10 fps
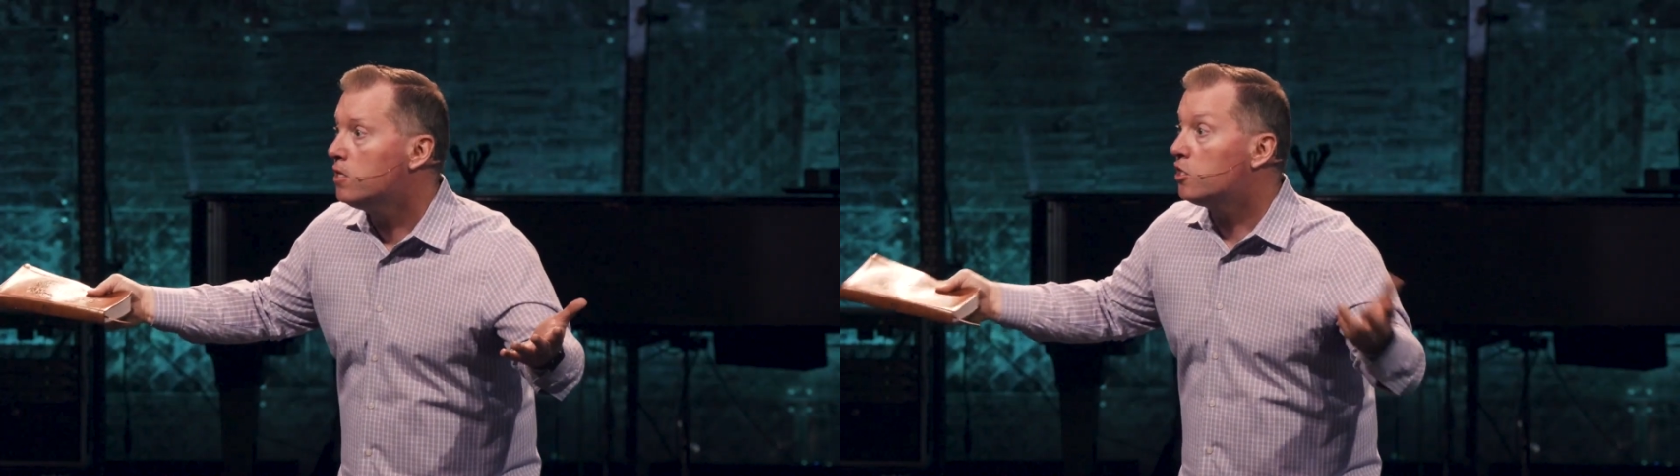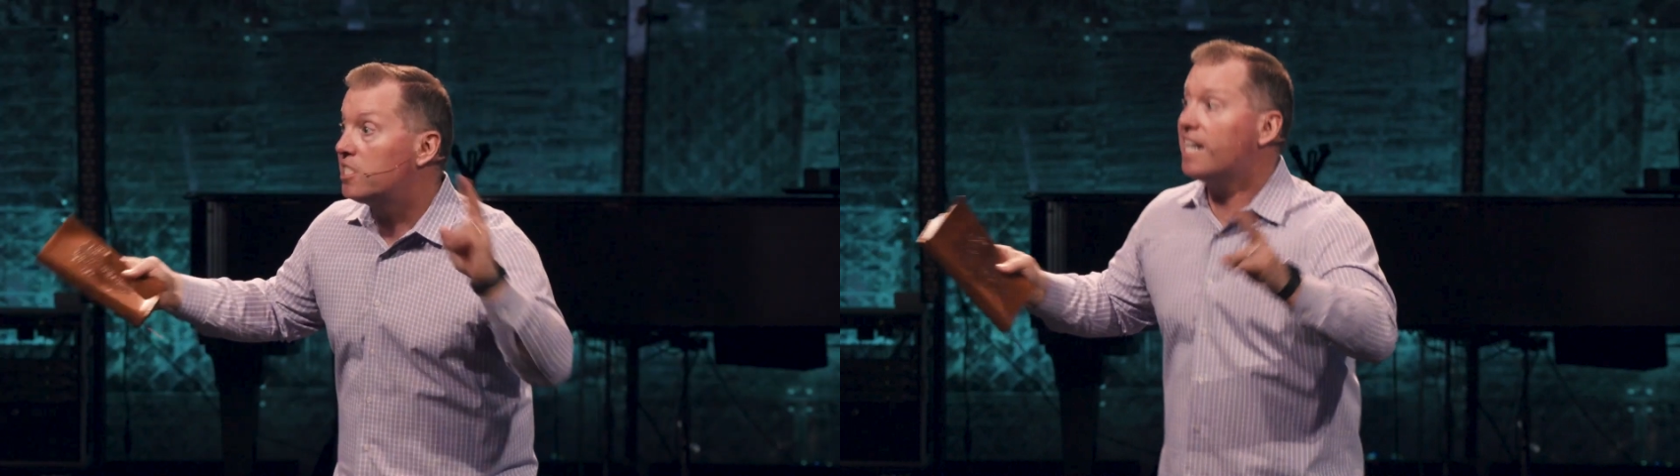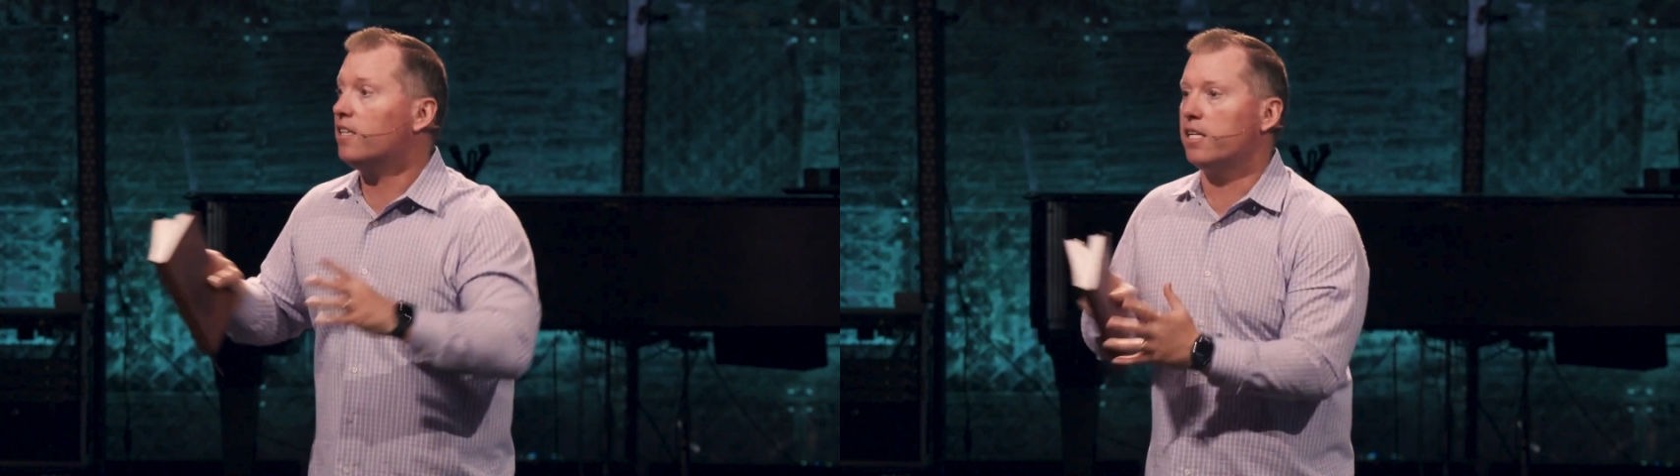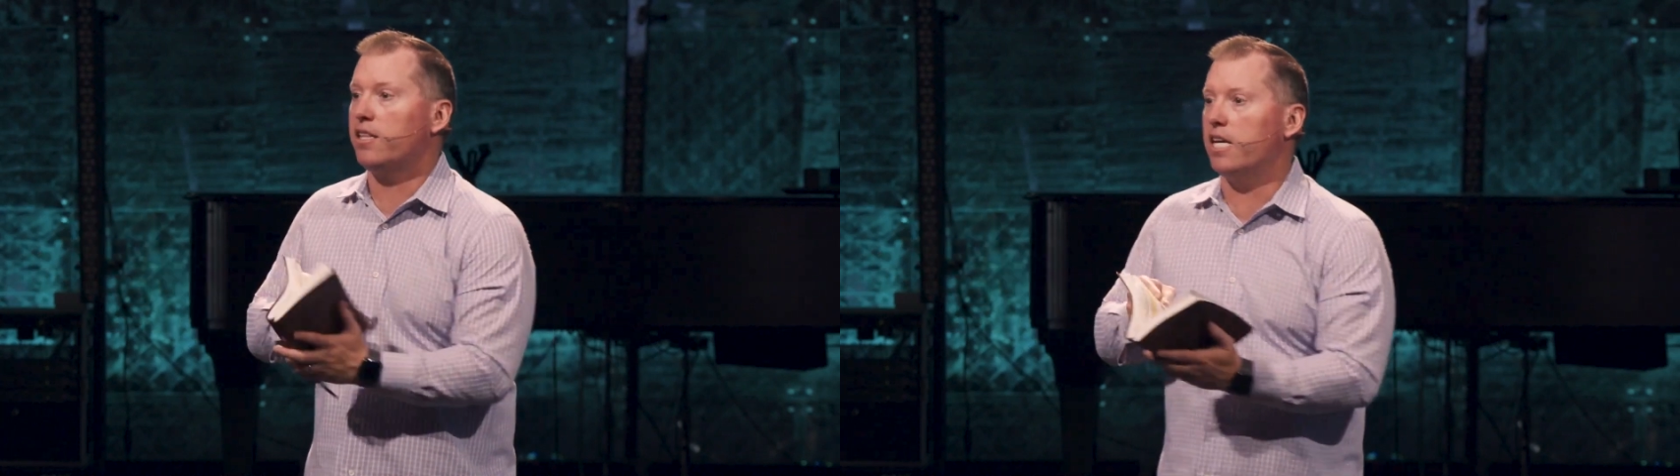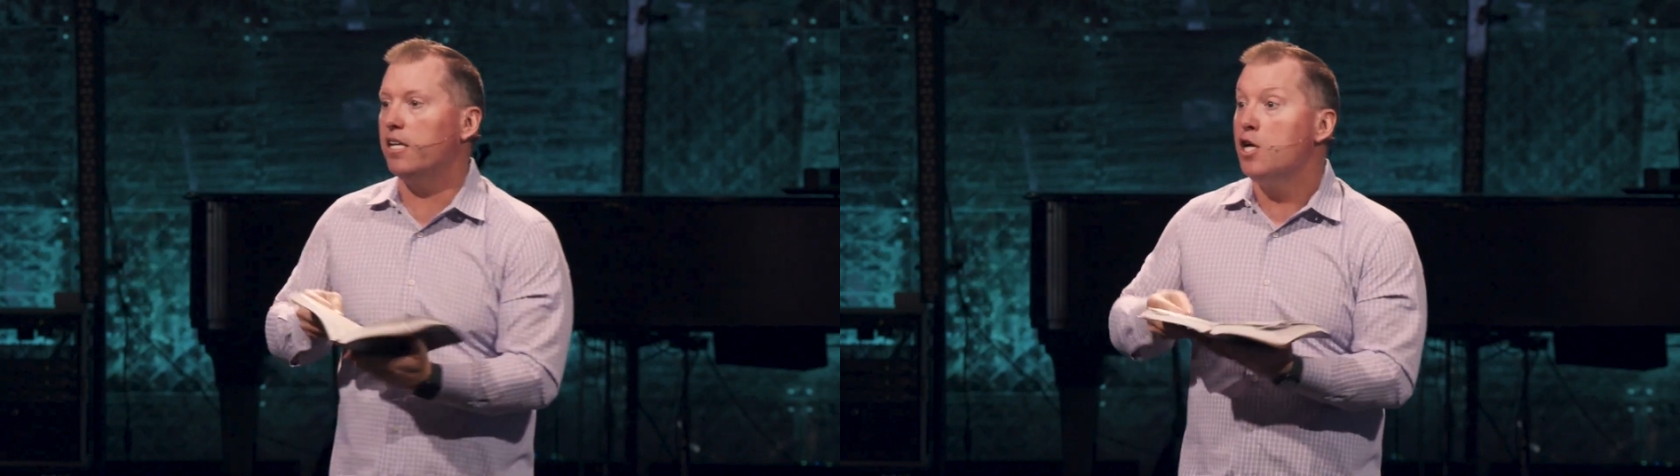
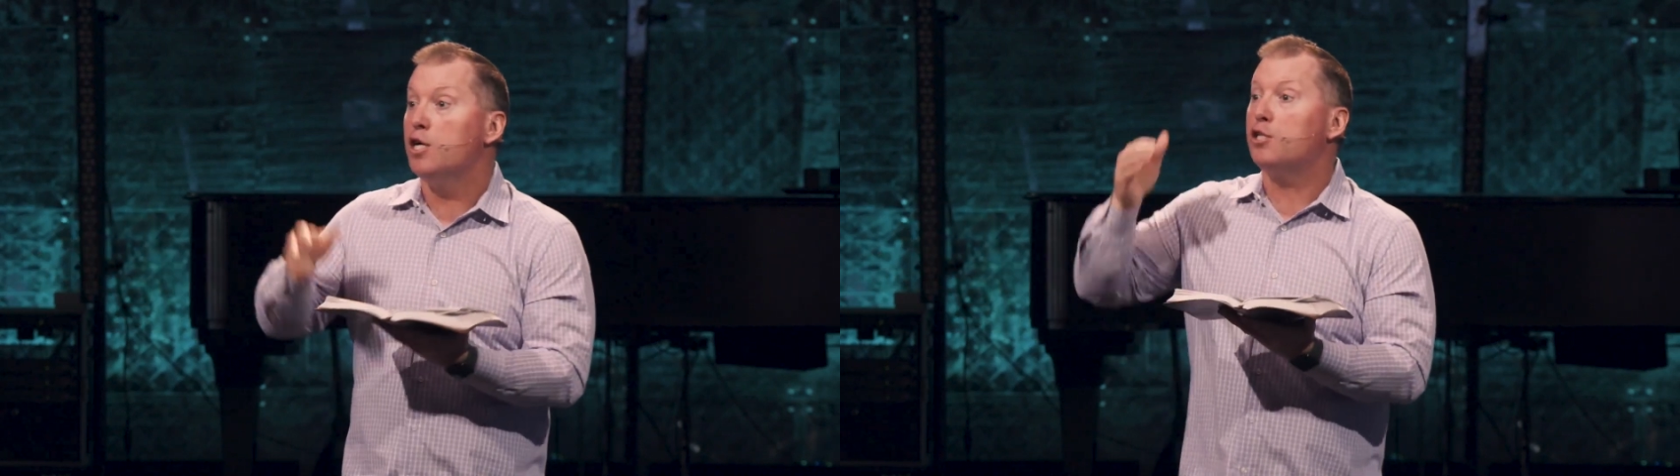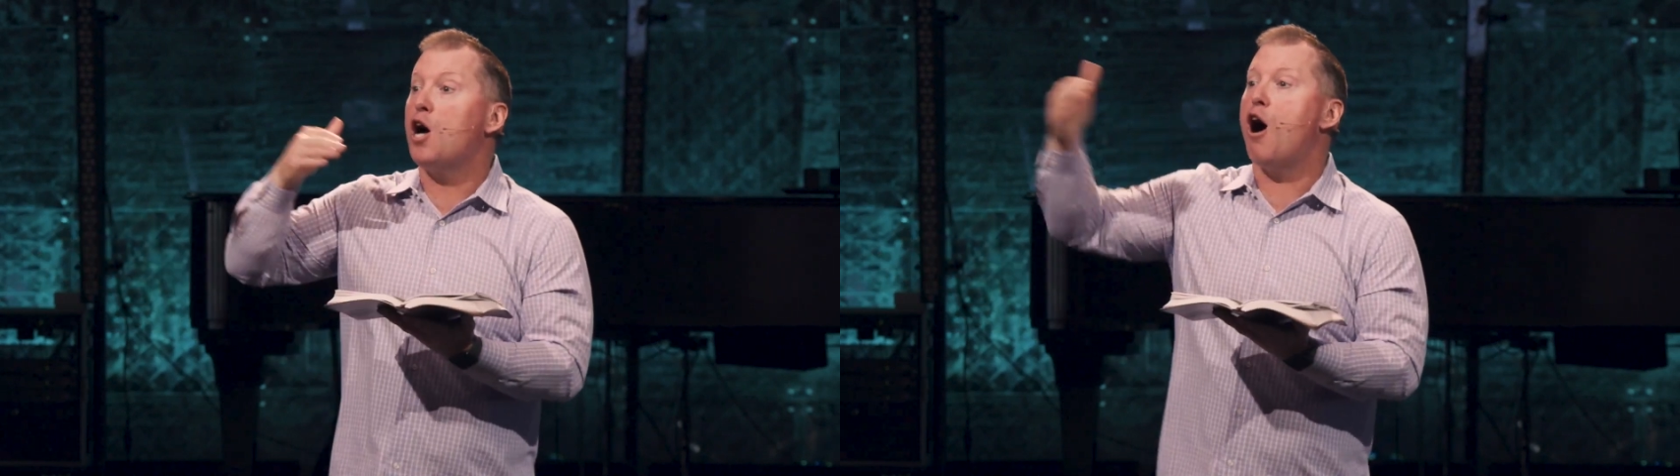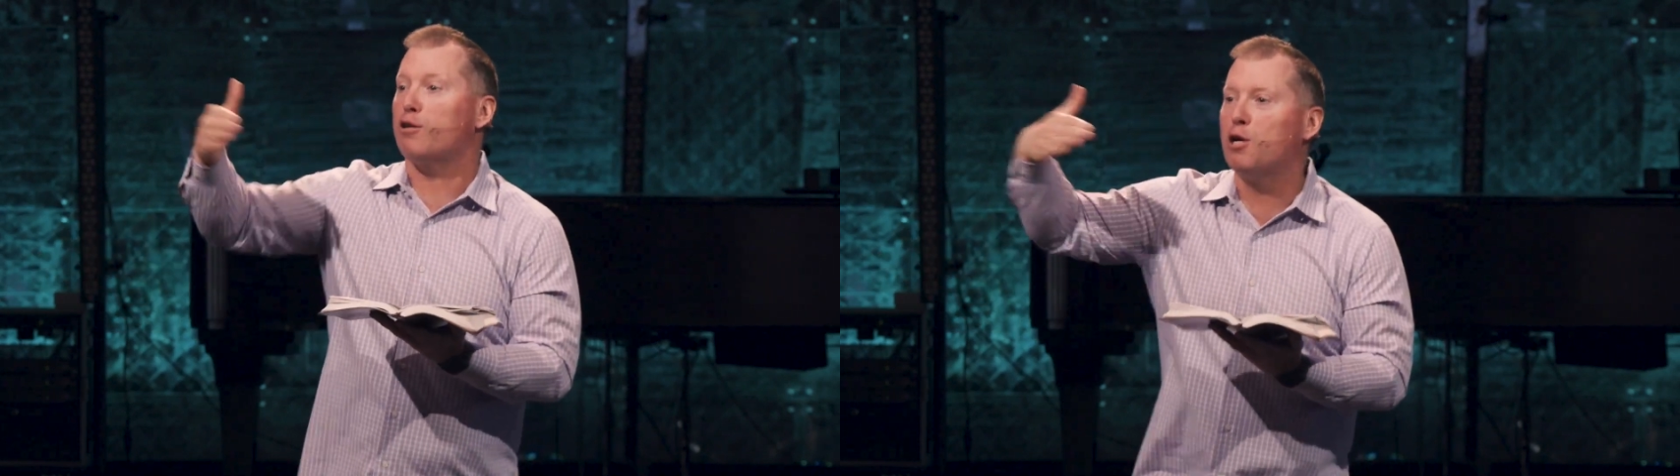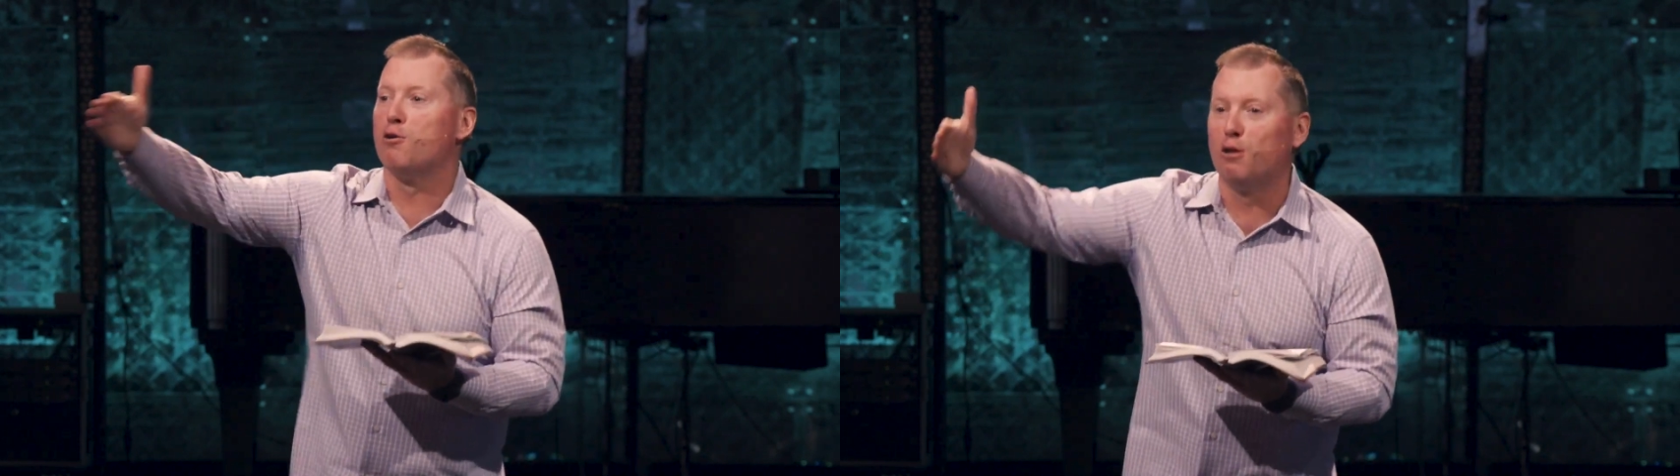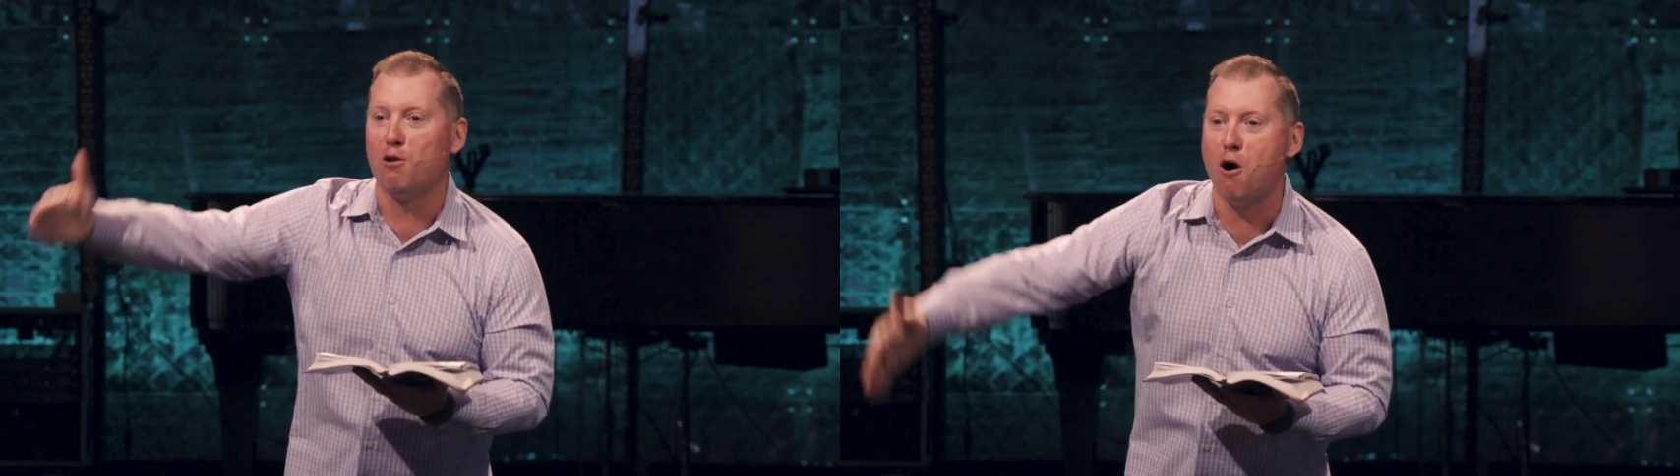Secondly, then, talk
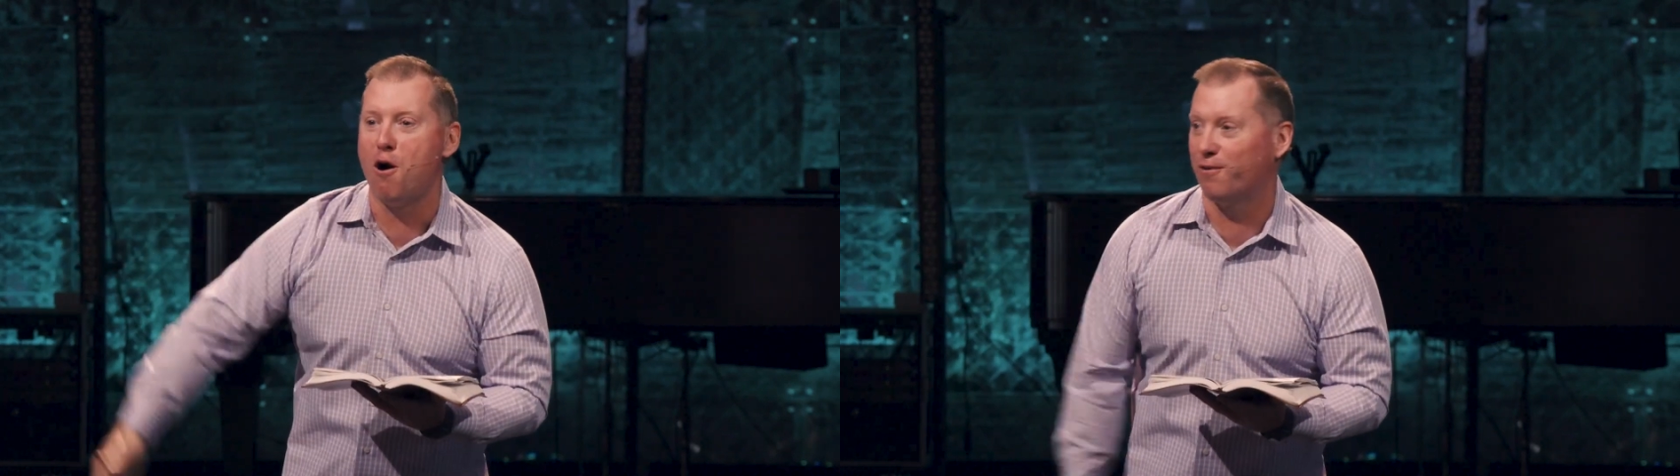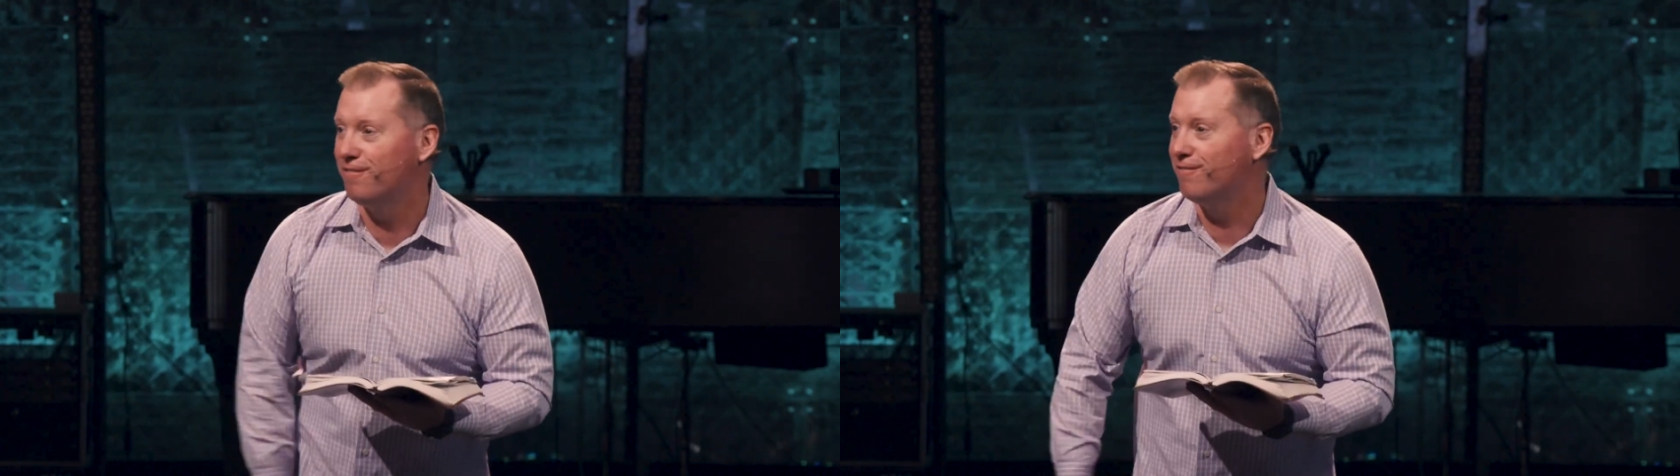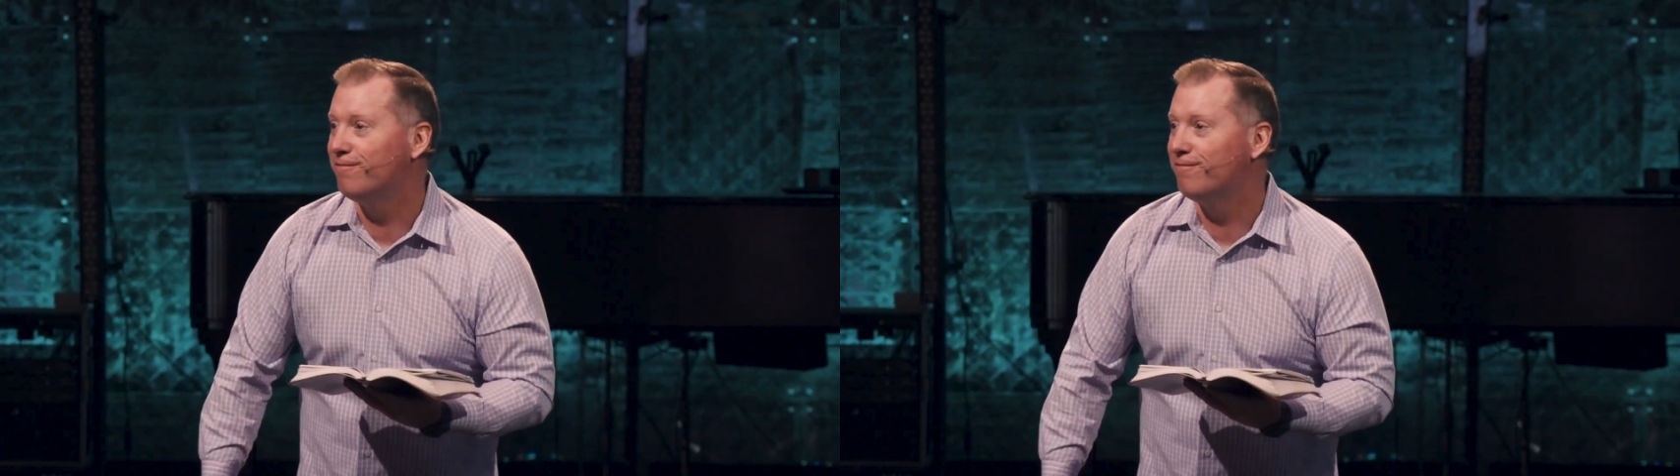to the Lord.